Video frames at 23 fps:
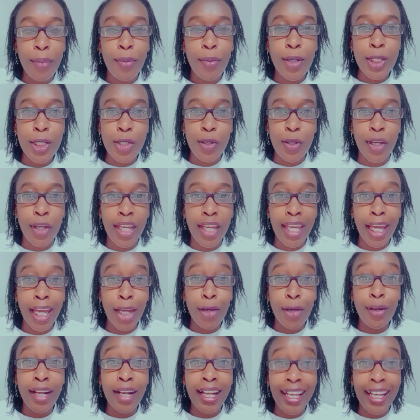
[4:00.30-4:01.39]
to hear
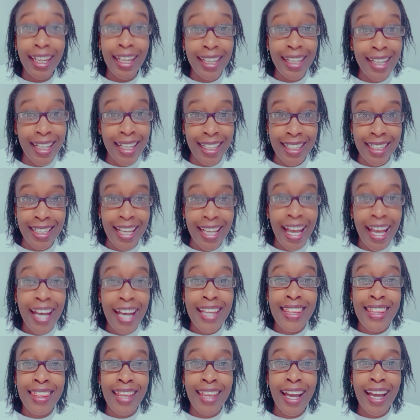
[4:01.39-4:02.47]
you clearly
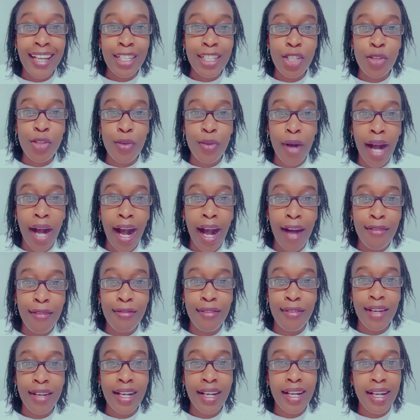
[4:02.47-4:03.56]
than to have
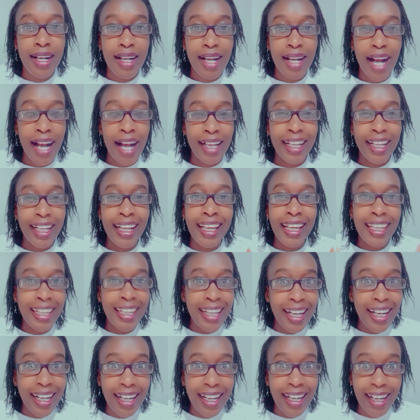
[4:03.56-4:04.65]
a
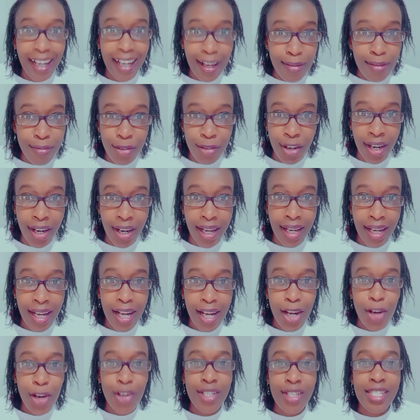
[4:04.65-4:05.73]
clear camera,
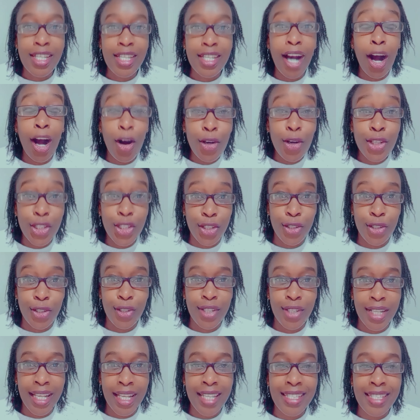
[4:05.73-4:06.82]
because audio
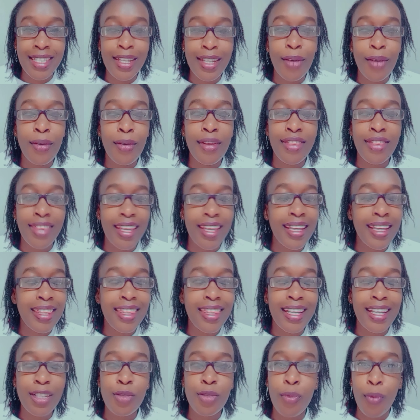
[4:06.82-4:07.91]
is the thing
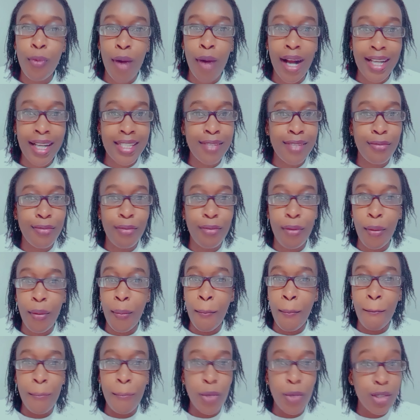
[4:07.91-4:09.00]
that works for
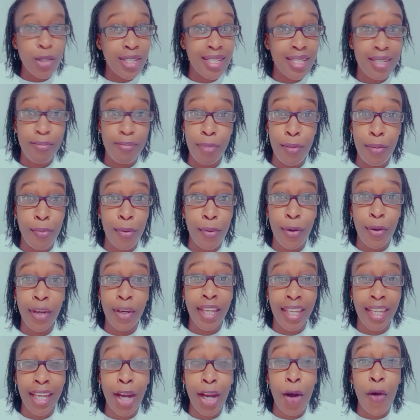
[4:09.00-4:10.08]
most people
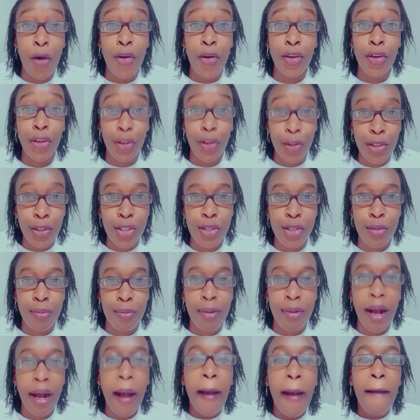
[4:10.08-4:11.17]
here on YouTube.
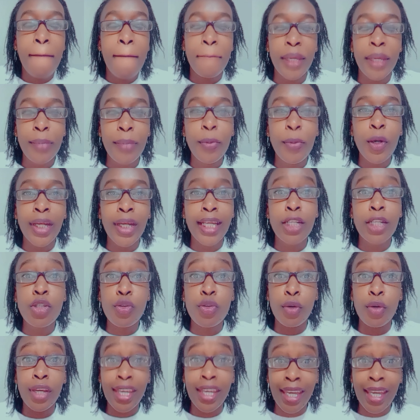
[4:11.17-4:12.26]
People need to
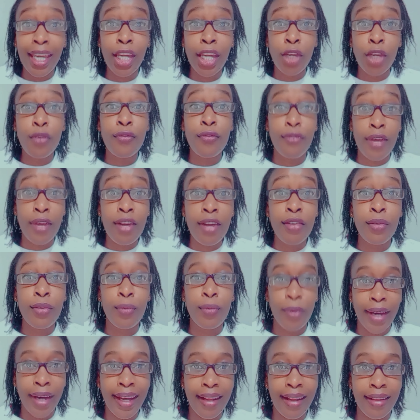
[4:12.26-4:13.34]
hear you very
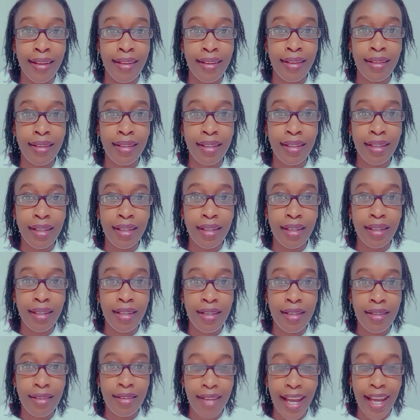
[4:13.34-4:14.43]
well,
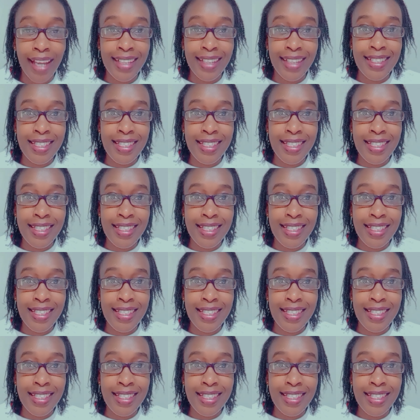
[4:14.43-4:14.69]
right?